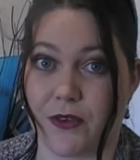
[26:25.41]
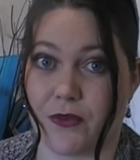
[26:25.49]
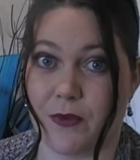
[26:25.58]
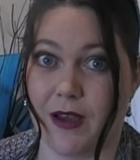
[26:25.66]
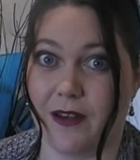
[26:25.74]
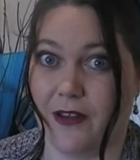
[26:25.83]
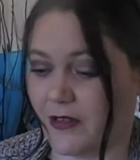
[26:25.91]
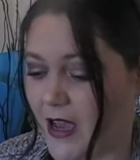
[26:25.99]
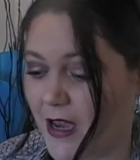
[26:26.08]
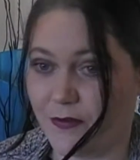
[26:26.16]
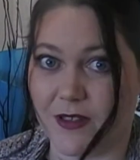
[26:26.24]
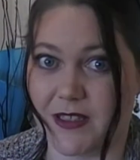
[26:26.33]
as well on
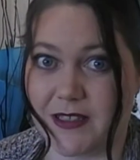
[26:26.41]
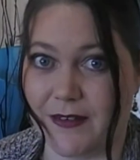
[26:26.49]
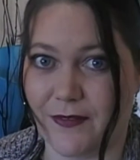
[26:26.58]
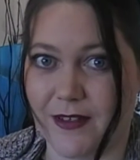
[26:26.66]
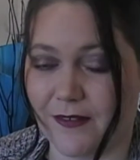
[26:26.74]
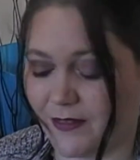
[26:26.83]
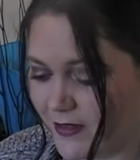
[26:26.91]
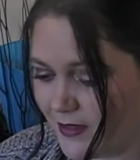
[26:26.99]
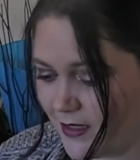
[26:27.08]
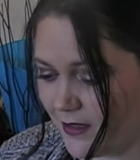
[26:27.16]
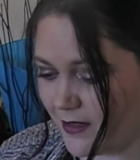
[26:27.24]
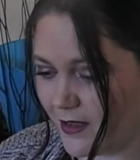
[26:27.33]
half of the stuff that's
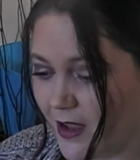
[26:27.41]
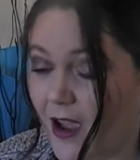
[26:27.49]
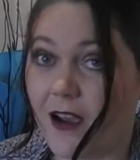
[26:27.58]
here.